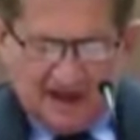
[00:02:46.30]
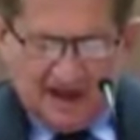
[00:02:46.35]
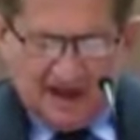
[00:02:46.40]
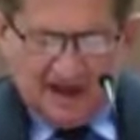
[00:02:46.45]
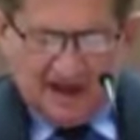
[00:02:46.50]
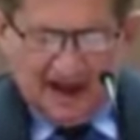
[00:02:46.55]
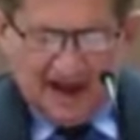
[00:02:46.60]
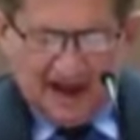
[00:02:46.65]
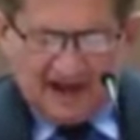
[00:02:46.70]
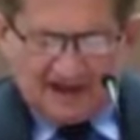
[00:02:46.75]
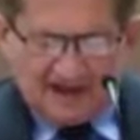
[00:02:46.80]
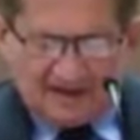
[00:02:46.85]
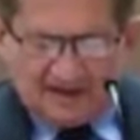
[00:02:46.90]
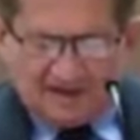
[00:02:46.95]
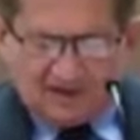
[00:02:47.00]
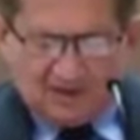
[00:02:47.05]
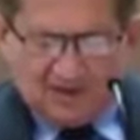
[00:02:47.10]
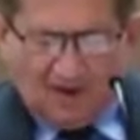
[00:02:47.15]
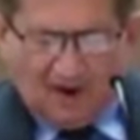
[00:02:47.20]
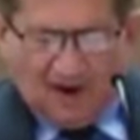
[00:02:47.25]
added
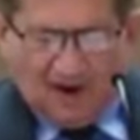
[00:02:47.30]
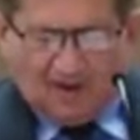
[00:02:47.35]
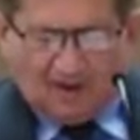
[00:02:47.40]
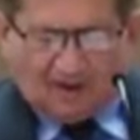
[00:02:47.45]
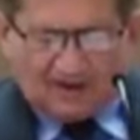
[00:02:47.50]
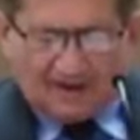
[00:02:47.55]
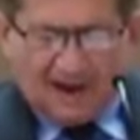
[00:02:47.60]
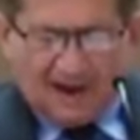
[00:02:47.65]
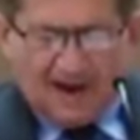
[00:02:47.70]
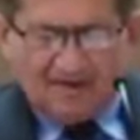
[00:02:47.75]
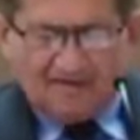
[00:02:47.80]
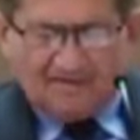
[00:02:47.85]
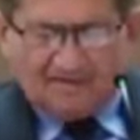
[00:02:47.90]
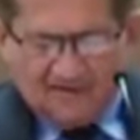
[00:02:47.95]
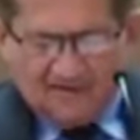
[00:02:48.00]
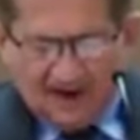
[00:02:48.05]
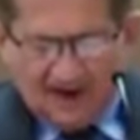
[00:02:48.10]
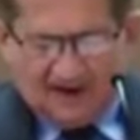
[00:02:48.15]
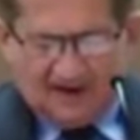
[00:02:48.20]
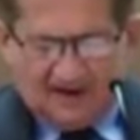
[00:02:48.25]
to our
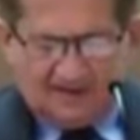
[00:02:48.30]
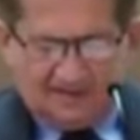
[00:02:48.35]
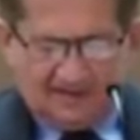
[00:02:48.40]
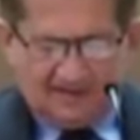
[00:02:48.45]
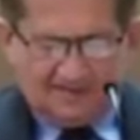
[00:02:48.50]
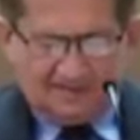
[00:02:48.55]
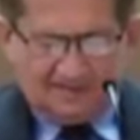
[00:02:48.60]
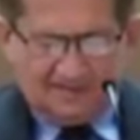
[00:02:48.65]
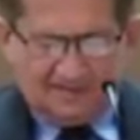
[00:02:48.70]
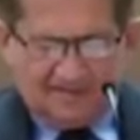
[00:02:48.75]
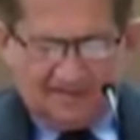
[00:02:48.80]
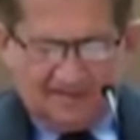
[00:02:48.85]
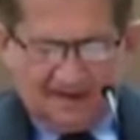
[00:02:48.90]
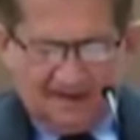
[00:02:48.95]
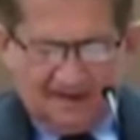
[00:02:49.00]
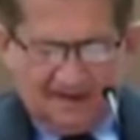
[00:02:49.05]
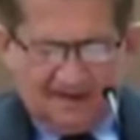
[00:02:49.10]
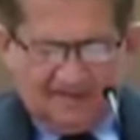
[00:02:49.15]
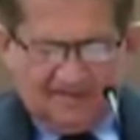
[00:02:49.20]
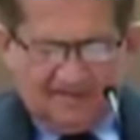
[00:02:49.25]
faith,
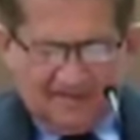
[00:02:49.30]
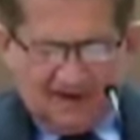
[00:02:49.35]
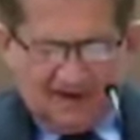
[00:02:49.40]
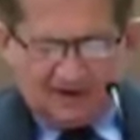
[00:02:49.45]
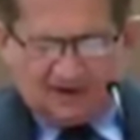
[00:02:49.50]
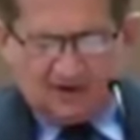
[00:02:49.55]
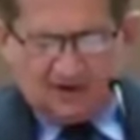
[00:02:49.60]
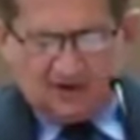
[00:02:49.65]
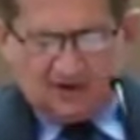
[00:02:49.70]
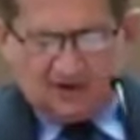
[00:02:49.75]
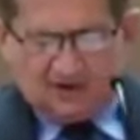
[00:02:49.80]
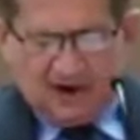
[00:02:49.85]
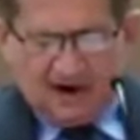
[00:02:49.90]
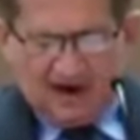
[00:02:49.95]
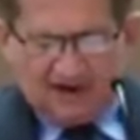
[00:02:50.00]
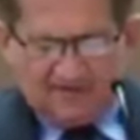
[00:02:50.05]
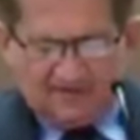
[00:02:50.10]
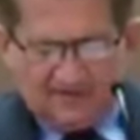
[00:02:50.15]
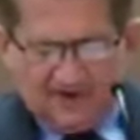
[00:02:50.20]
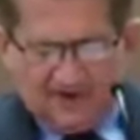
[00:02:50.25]
virtue
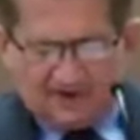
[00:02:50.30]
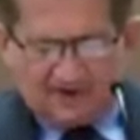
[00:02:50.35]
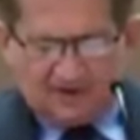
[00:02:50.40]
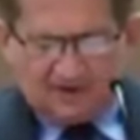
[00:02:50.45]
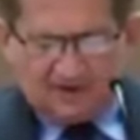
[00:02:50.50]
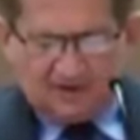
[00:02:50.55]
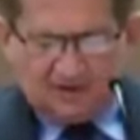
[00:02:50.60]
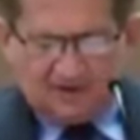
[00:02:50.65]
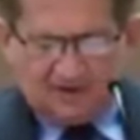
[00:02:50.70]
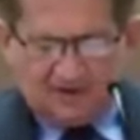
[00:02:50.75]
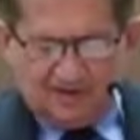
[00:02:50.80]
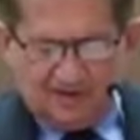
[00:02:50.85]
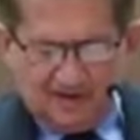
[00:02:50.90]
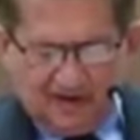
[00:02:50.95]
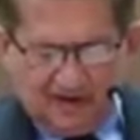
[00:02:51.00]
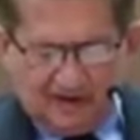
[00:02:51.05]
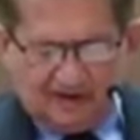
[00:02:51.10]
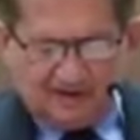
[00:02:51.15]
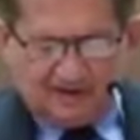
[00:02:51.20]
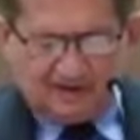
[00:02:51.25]
and virtue,
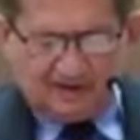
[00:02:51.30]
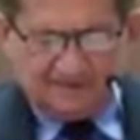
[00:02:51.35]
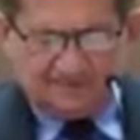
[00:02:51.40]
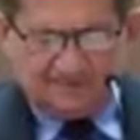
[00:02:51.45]
knowledge,